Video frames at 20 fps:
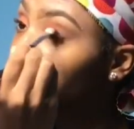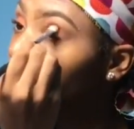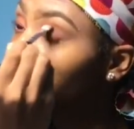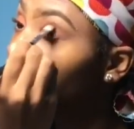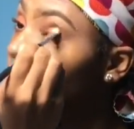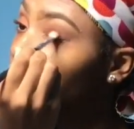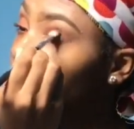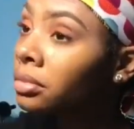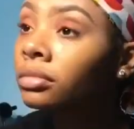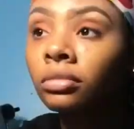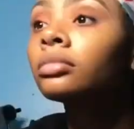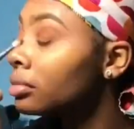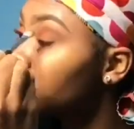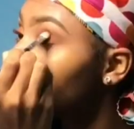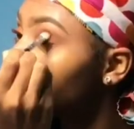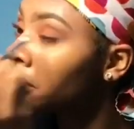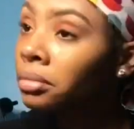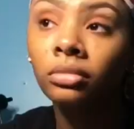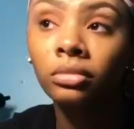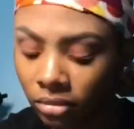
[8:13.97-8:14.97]
Ammo
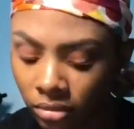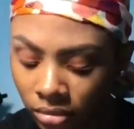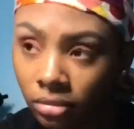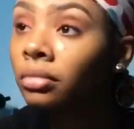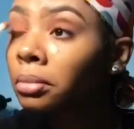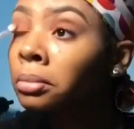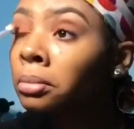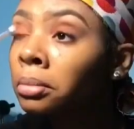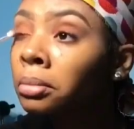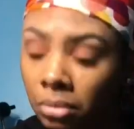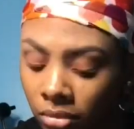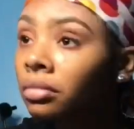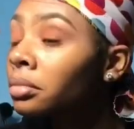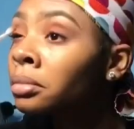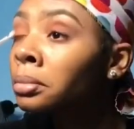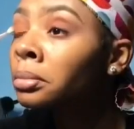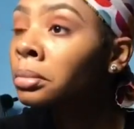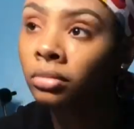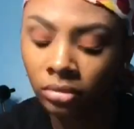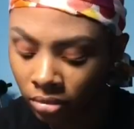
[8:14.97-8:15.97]
and blended that in so
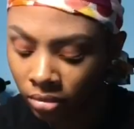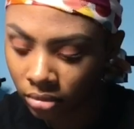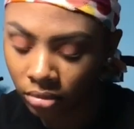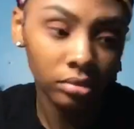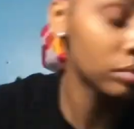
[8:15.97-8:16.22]
it wouldn't have